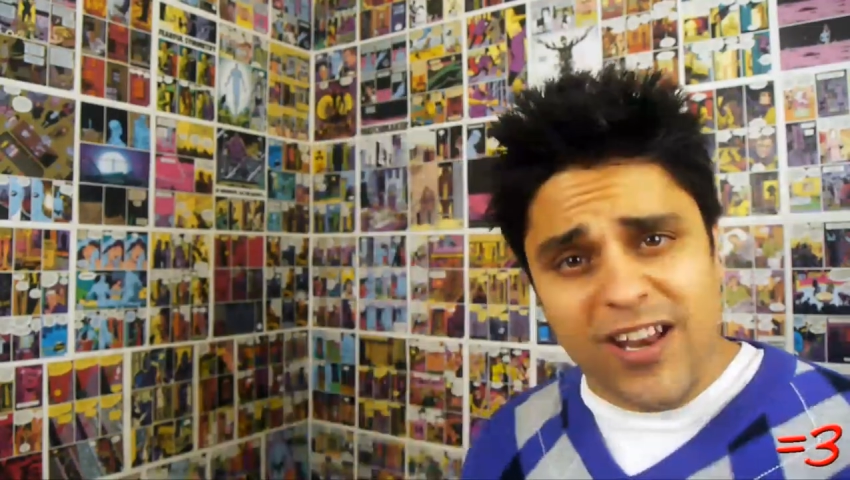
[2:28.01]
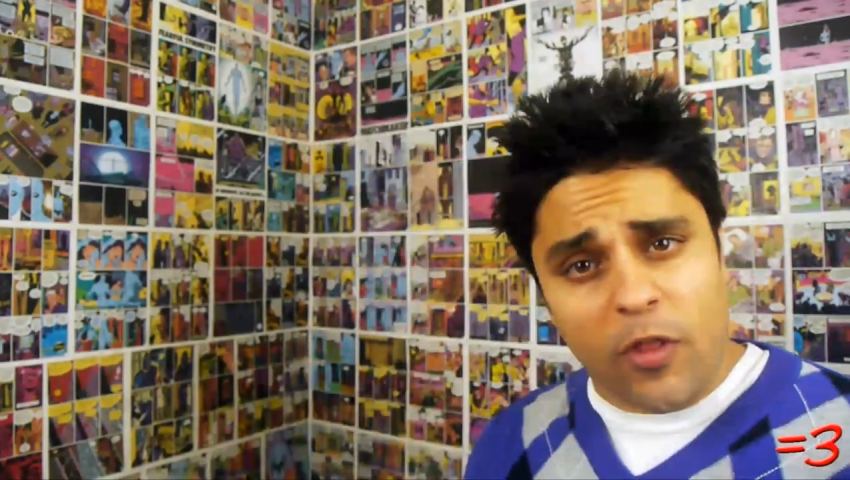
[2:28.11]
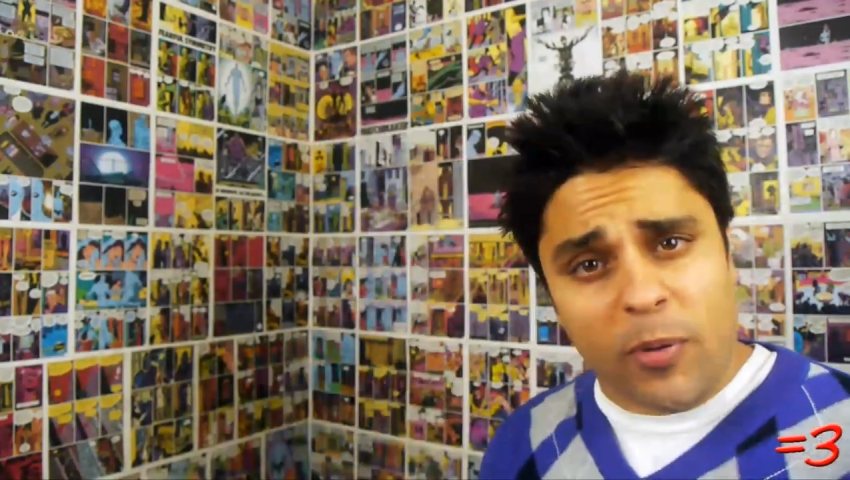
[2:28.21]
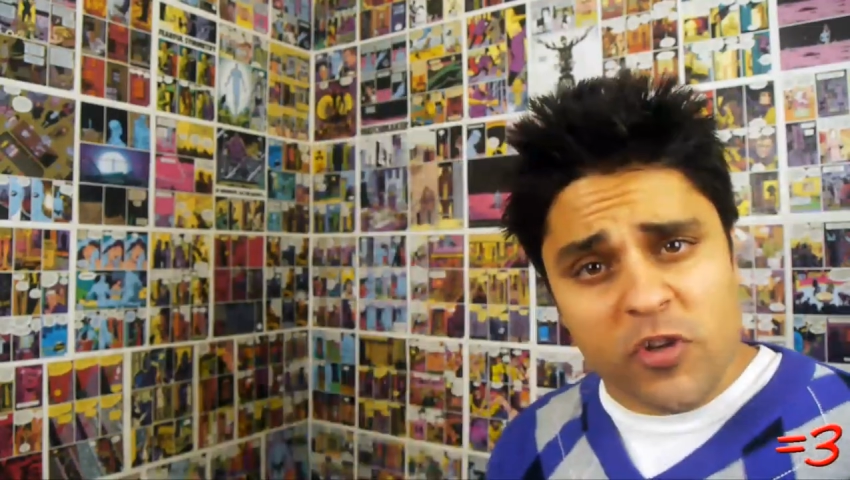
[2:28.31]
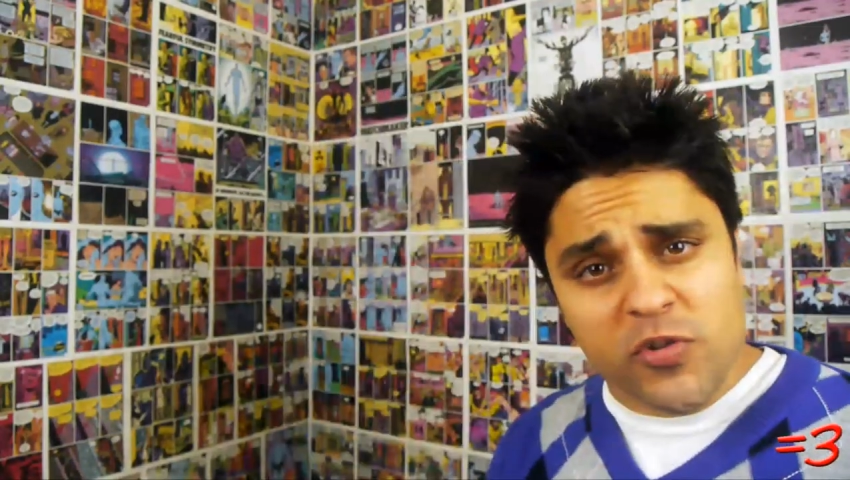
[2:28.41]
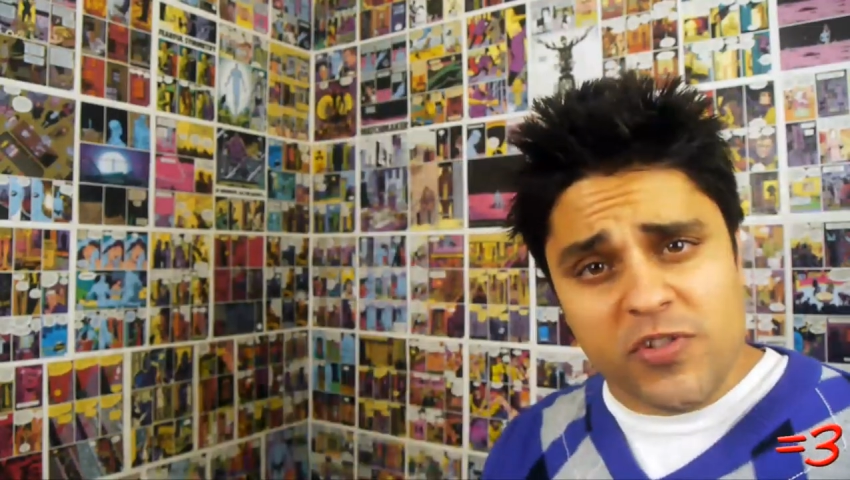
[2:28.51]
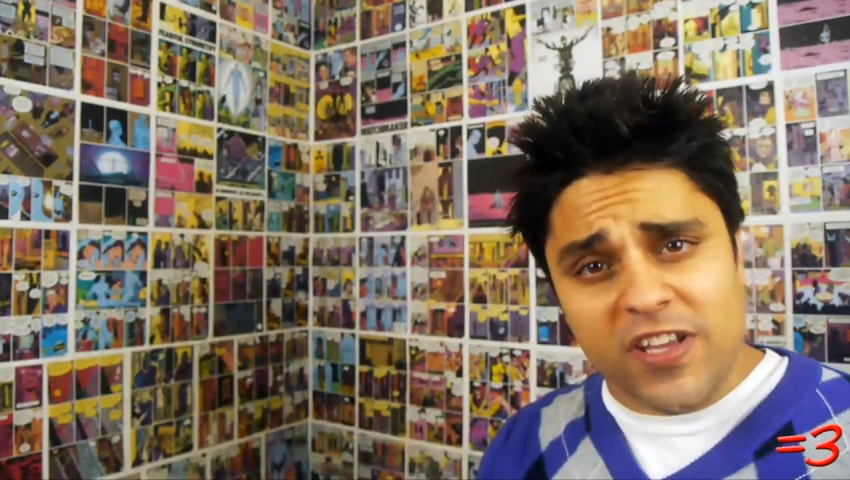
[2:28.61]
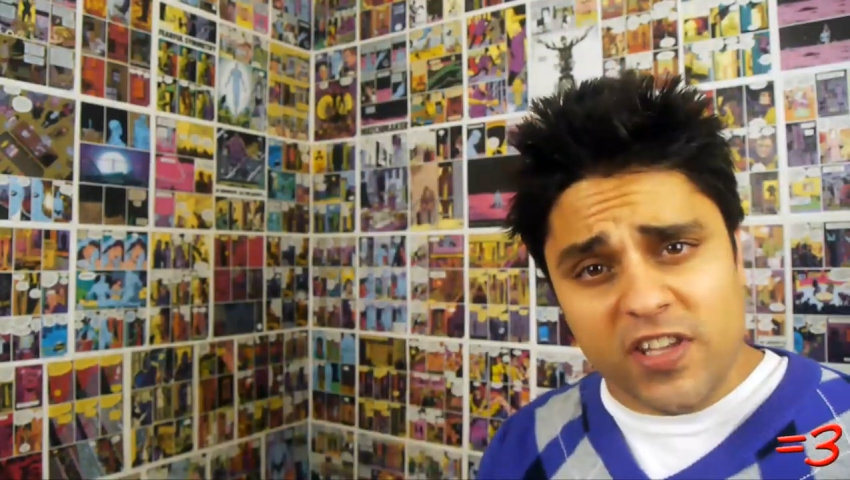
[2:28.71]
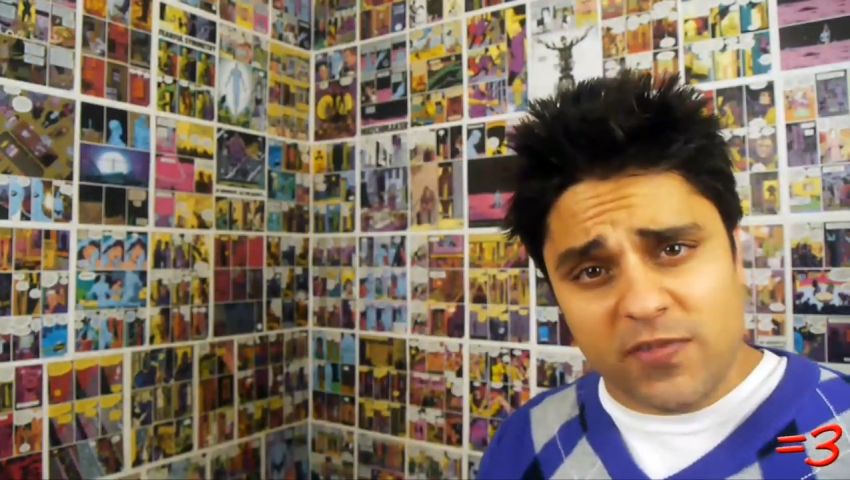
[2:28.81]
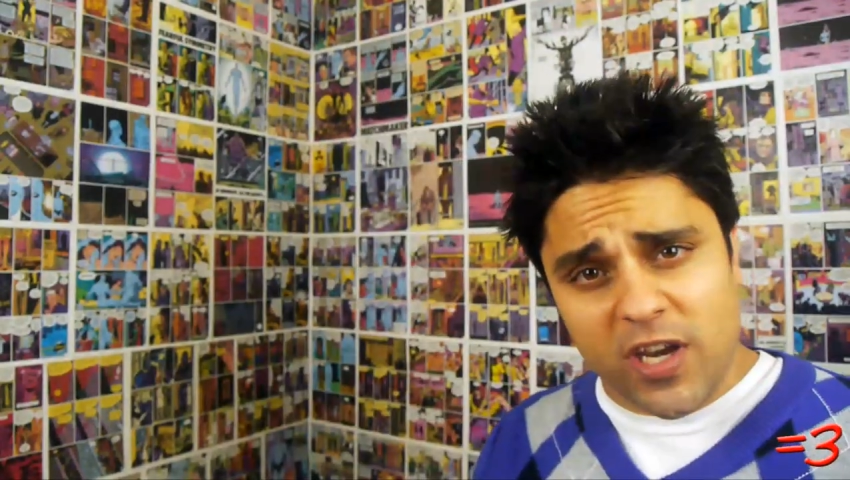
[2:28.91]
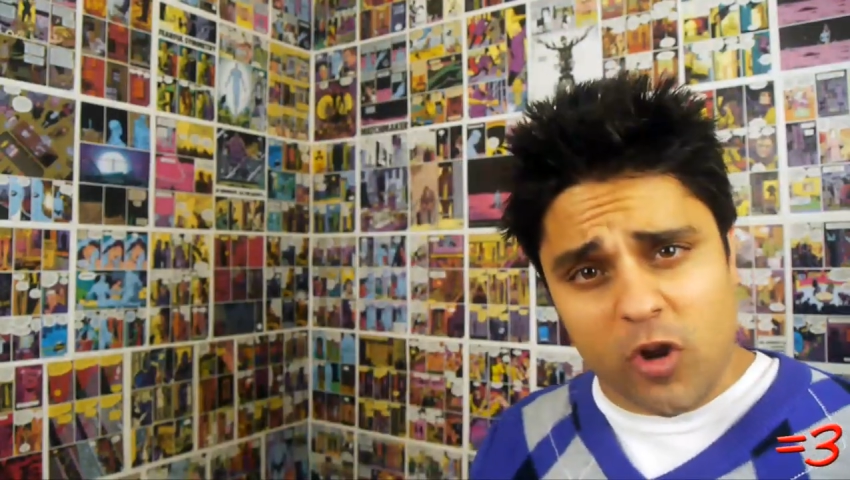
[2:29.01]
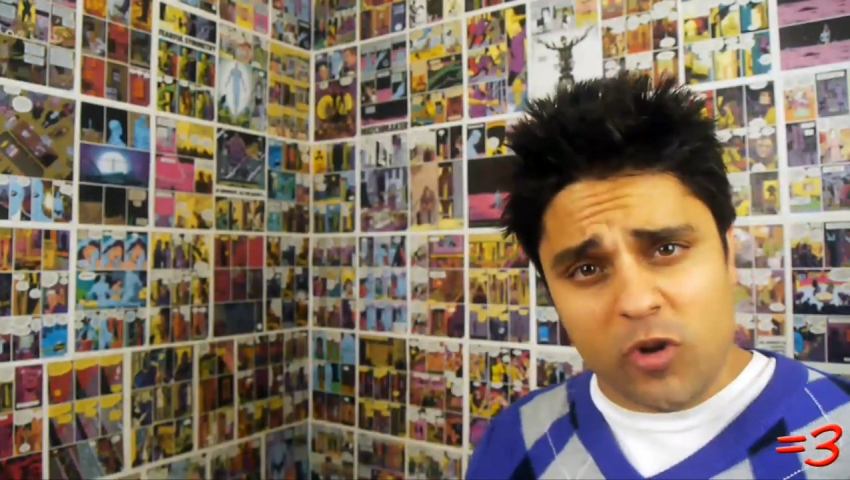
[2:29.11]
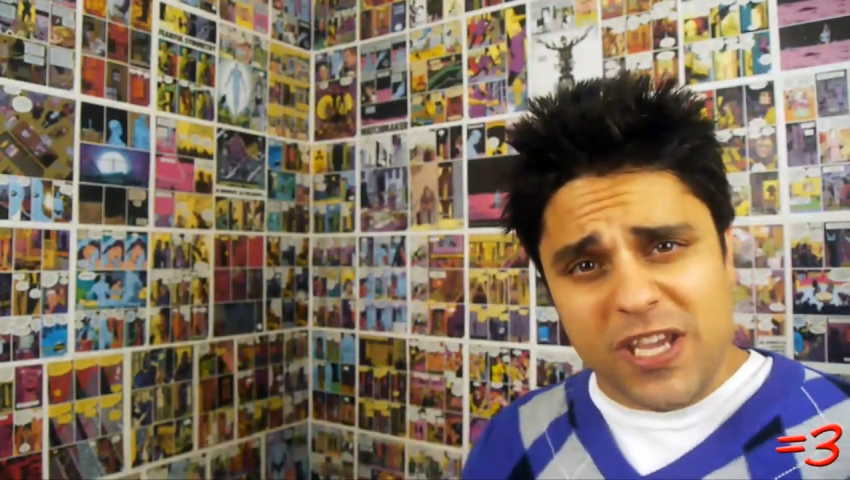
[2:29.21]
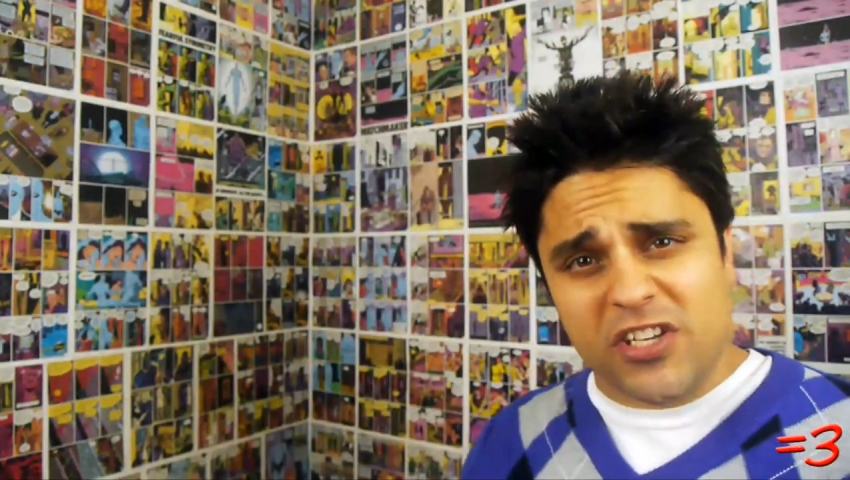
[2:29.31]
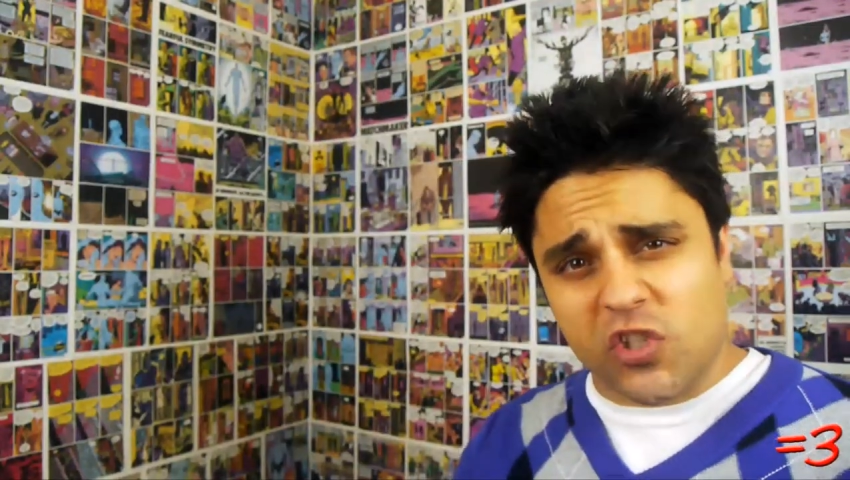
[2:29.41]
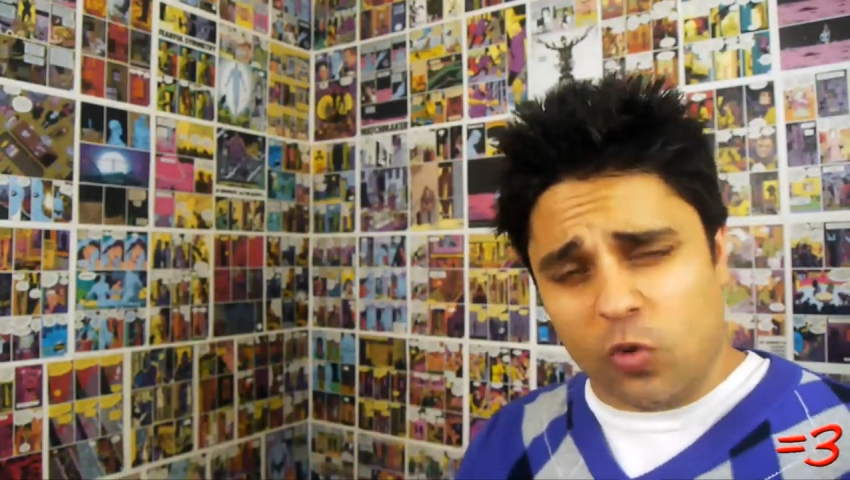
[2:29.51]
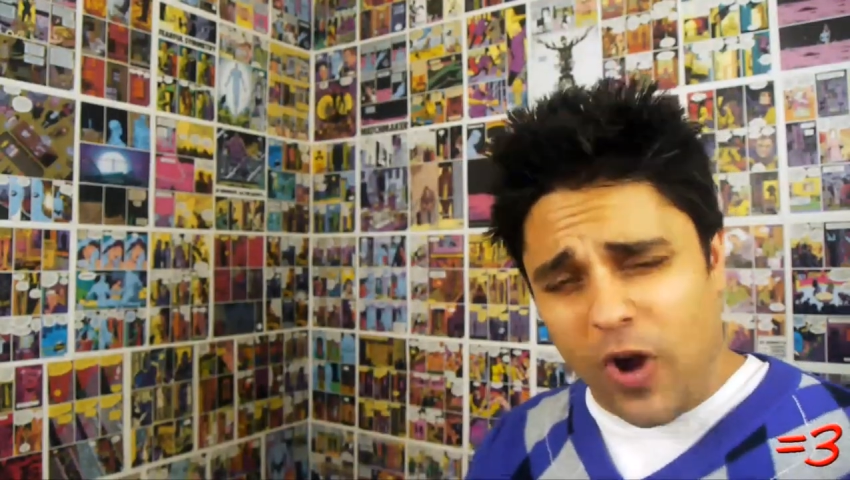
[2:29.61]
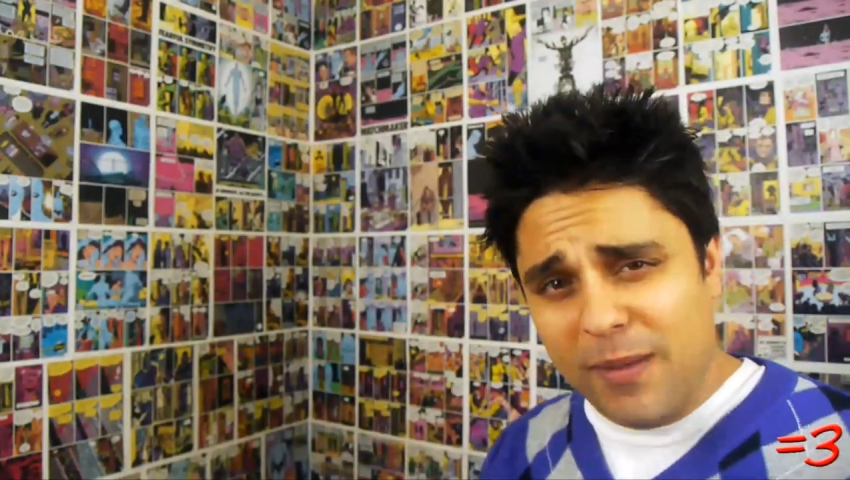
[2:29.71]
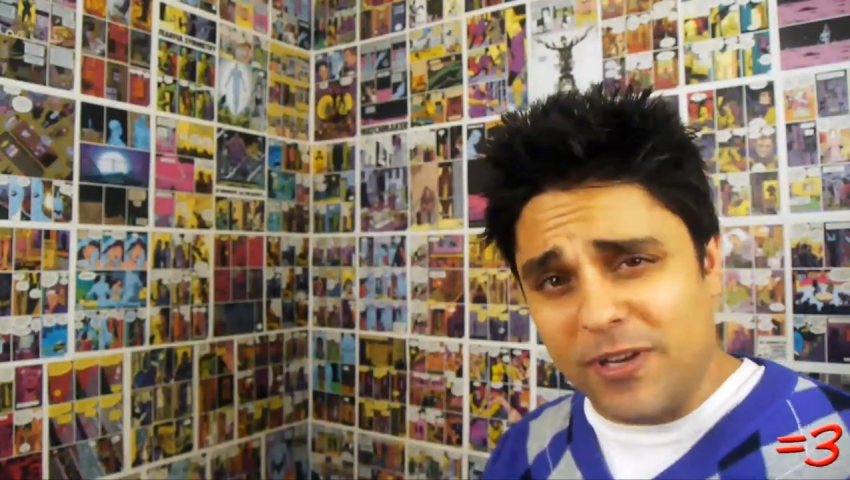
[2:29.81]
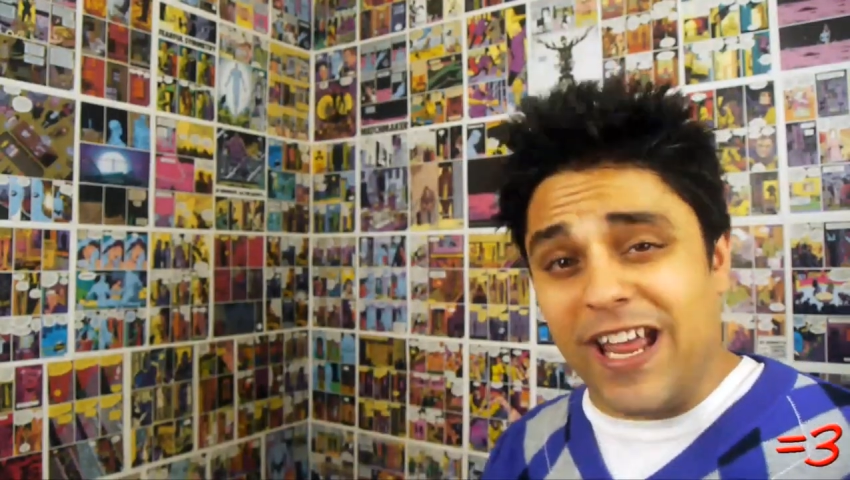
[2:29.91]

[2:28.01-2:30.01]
Now, the person who sent this video to me described